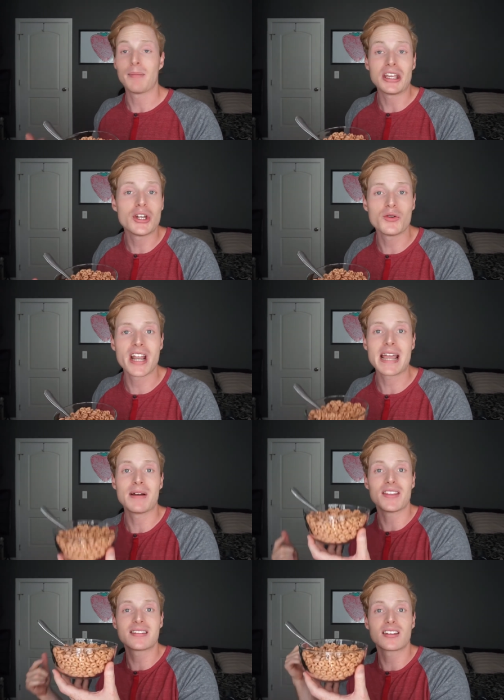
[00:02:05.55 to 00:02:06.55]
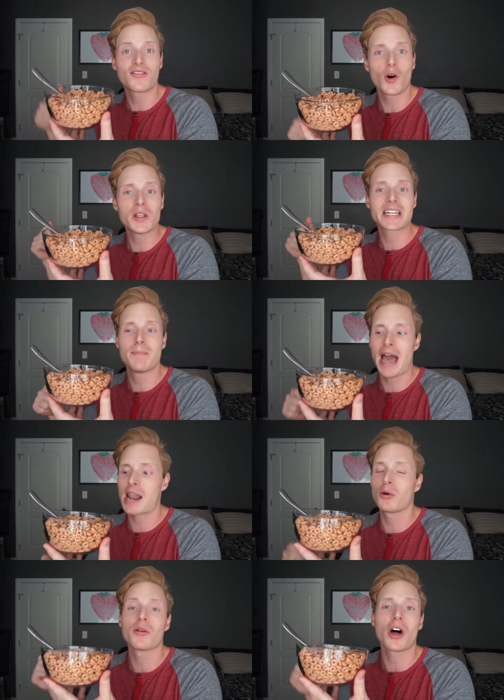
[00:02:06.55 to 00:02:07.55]
I mean, you name it. This is fully
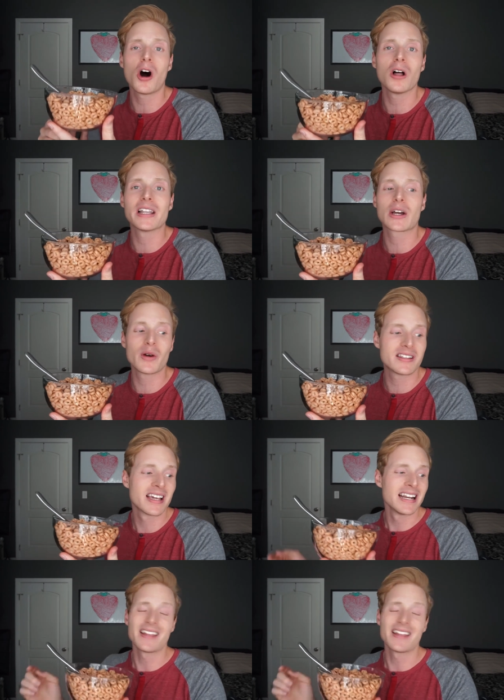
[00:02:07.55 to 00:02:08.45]
compatible with all liquids.